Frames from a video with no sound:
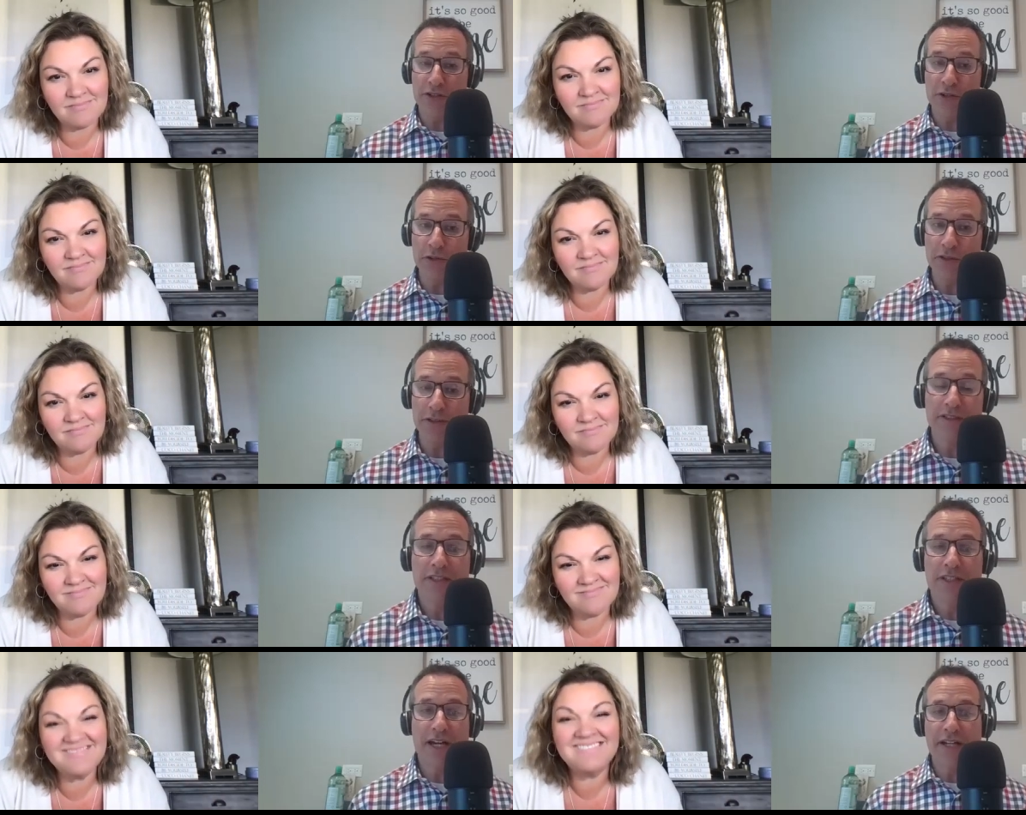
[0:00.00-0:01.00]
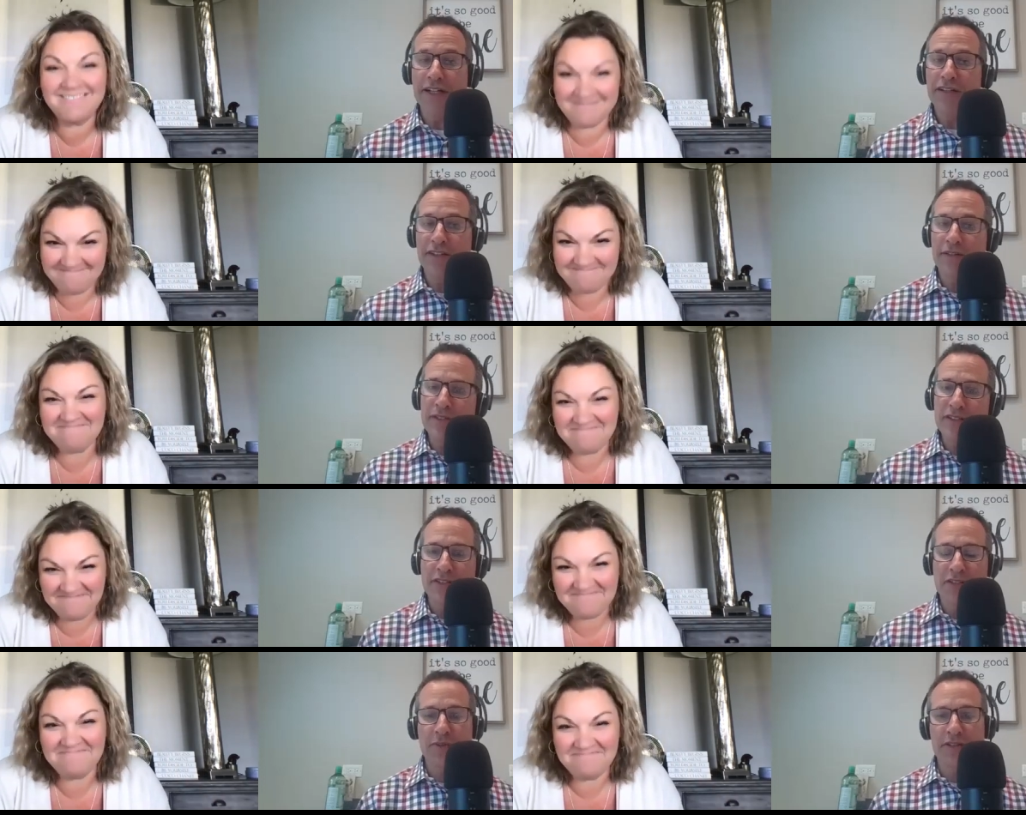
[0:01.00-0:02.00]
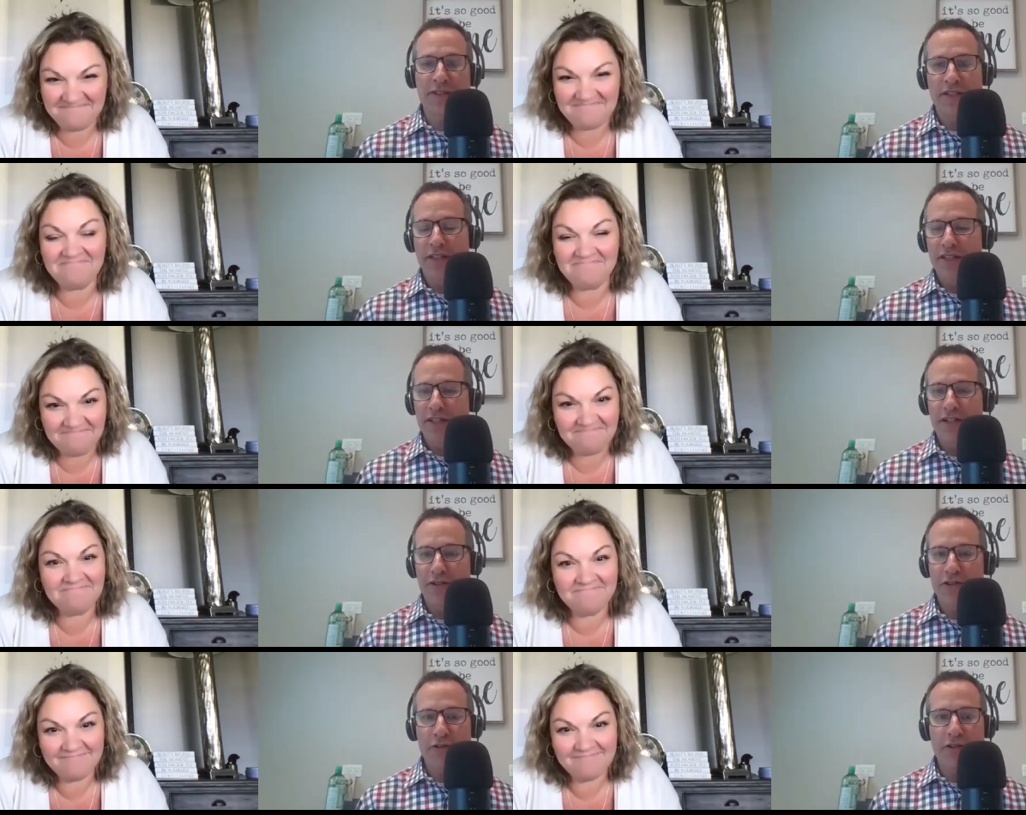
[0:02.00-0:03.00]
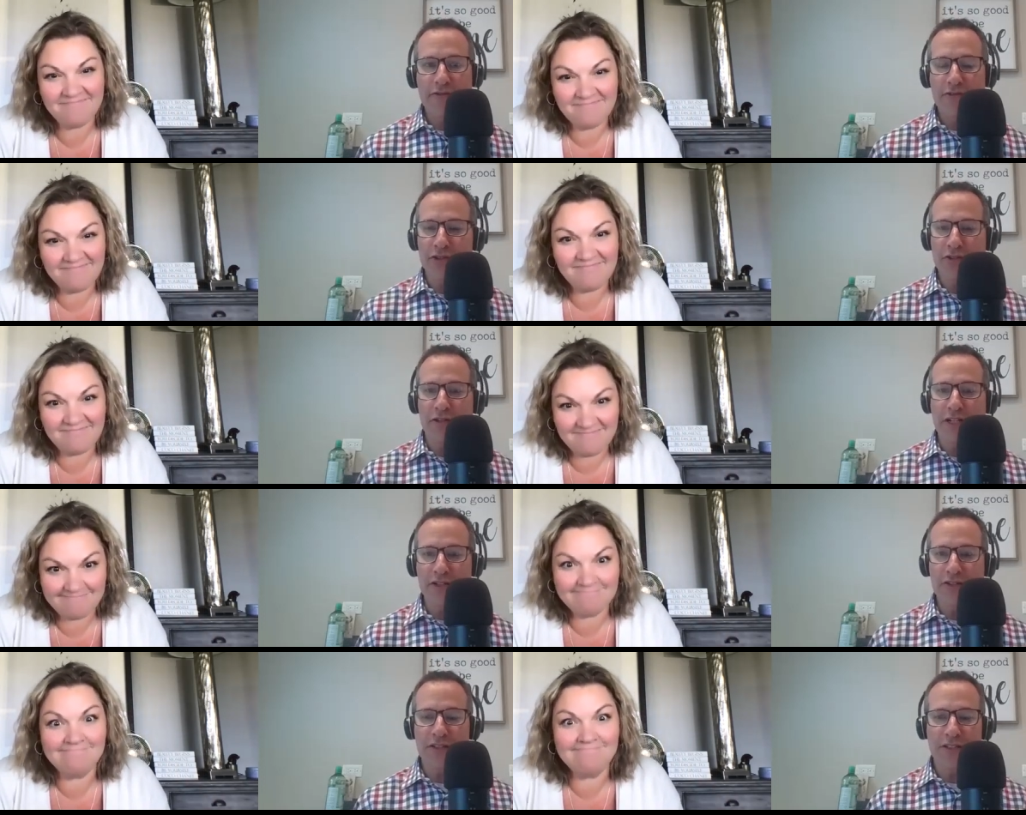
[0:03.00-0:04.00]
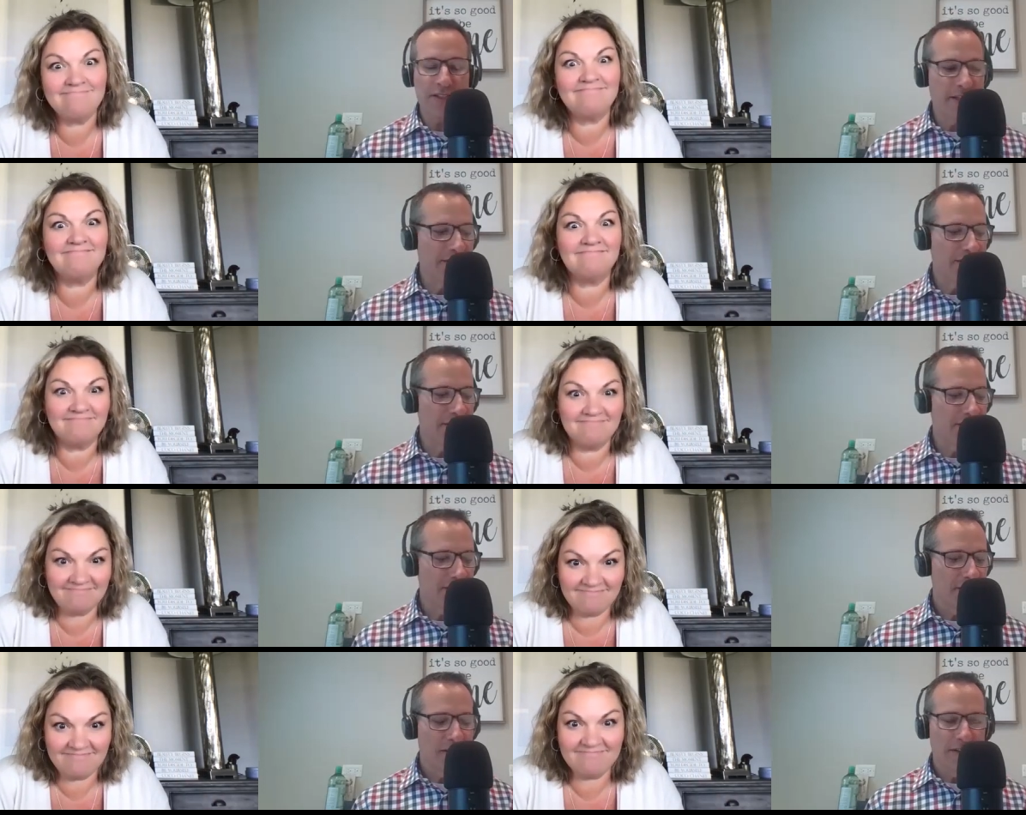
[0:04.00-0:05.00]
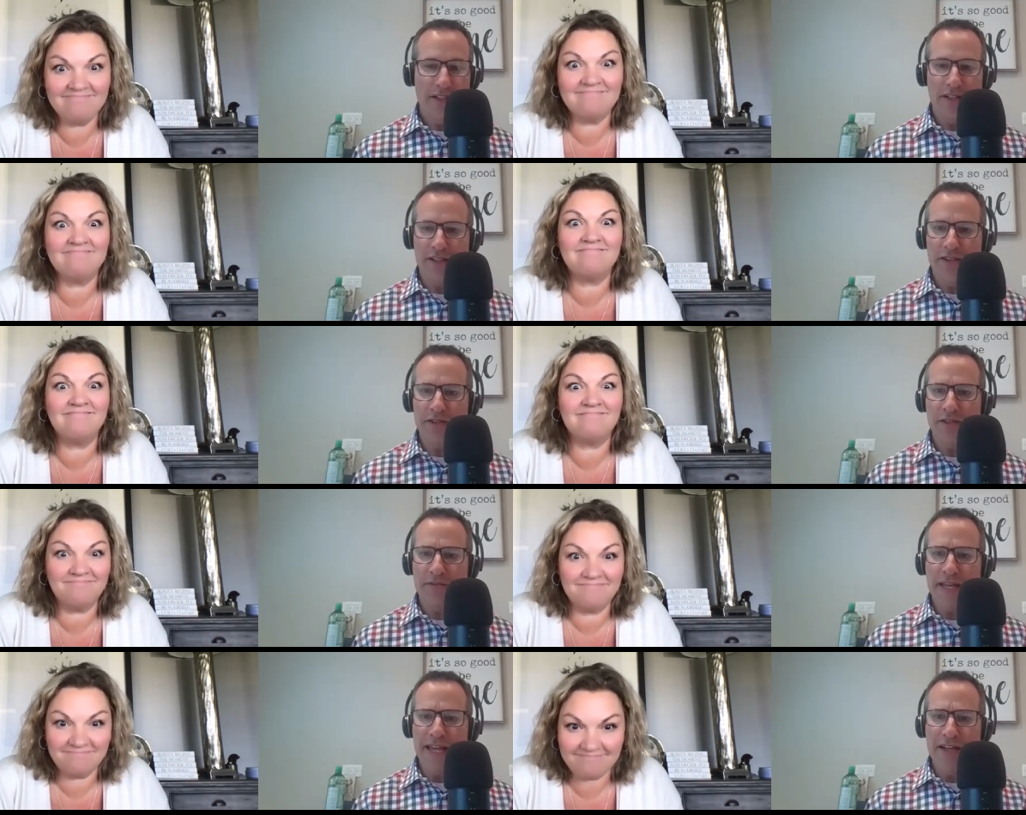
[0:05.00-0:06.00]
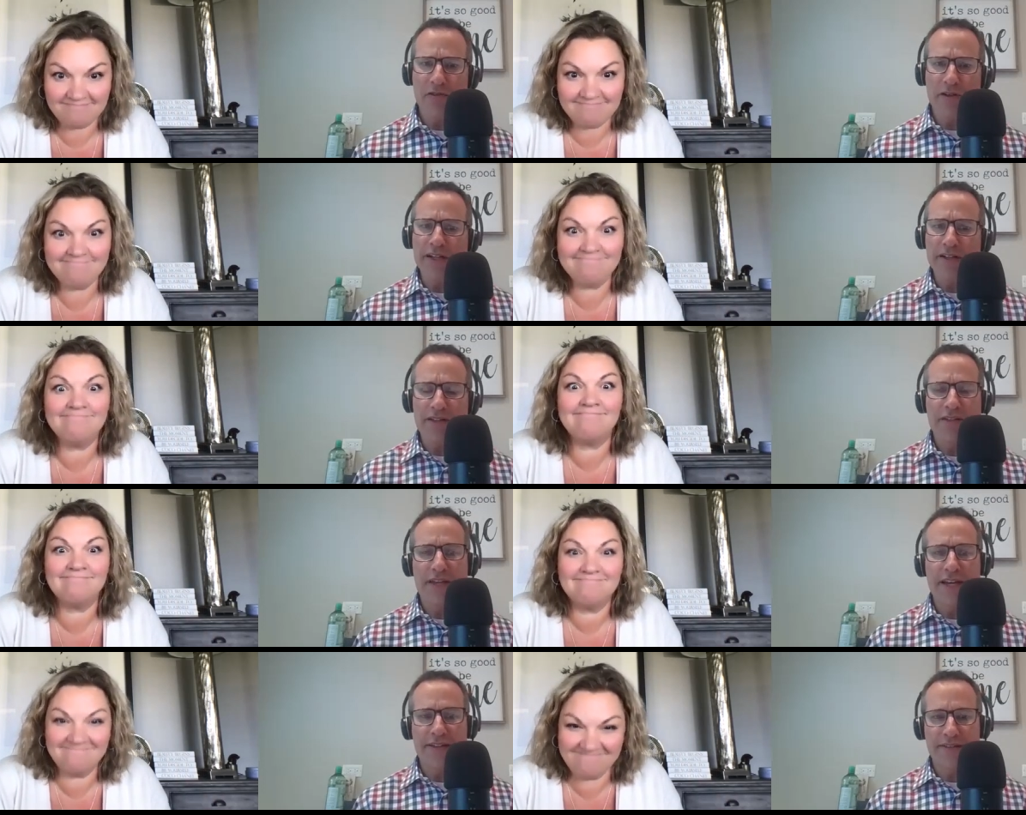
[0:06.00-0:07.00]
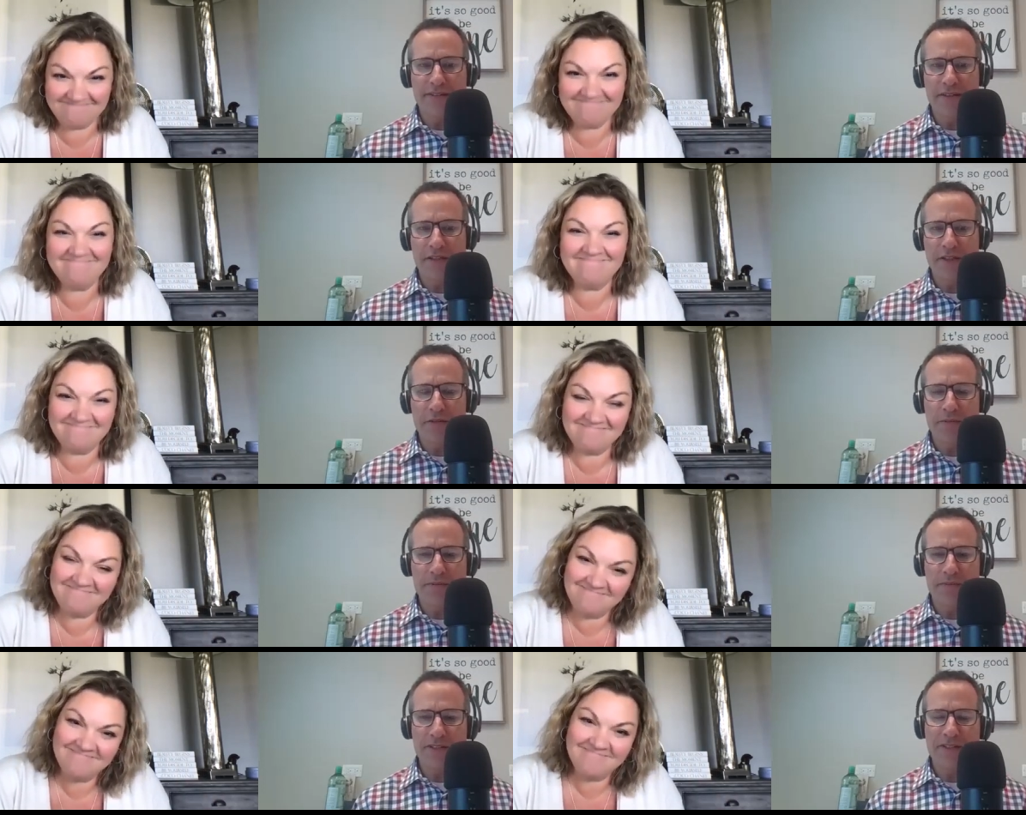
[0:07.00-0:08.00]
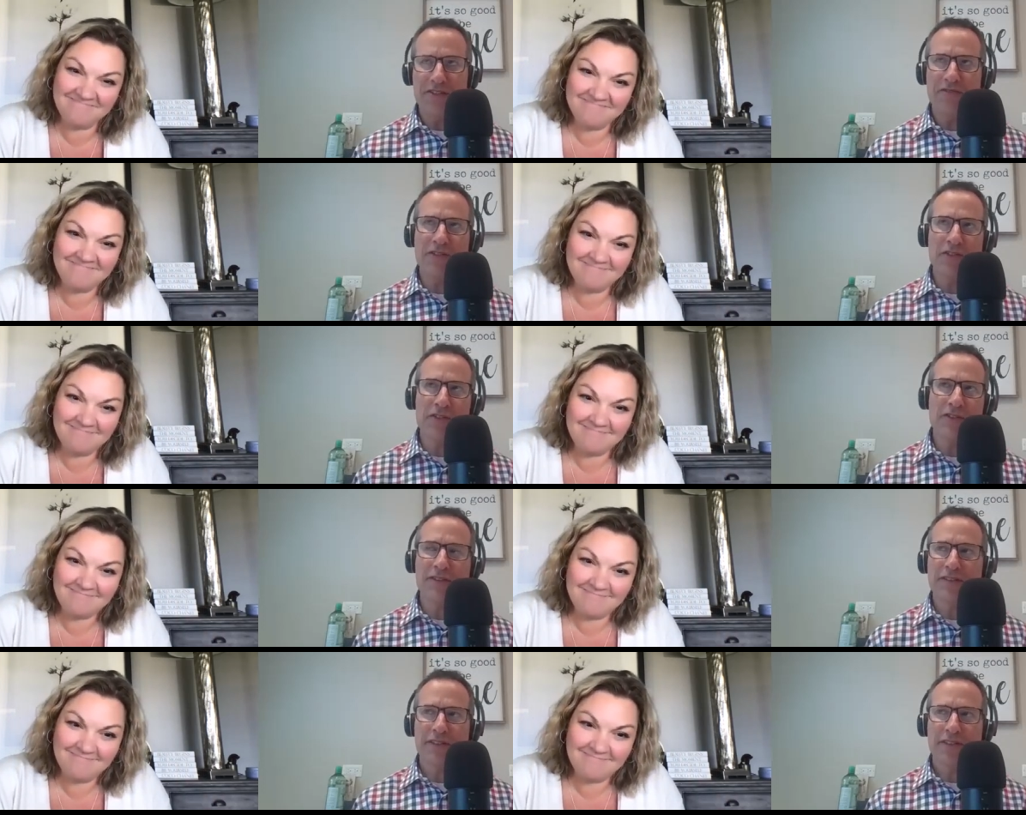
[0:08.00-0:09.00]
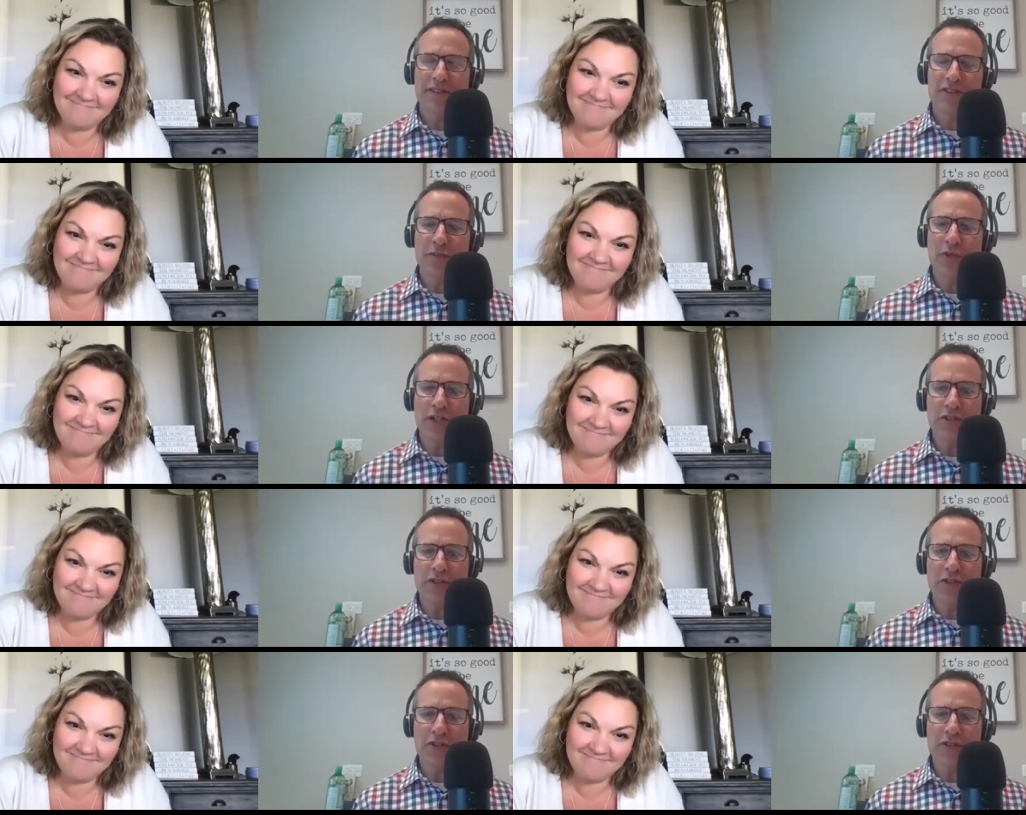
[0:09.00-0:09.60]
Speaker 1: in school on anything business, but you hear story after story, and it just it gets a little angering that mm. you know it just feels somewhat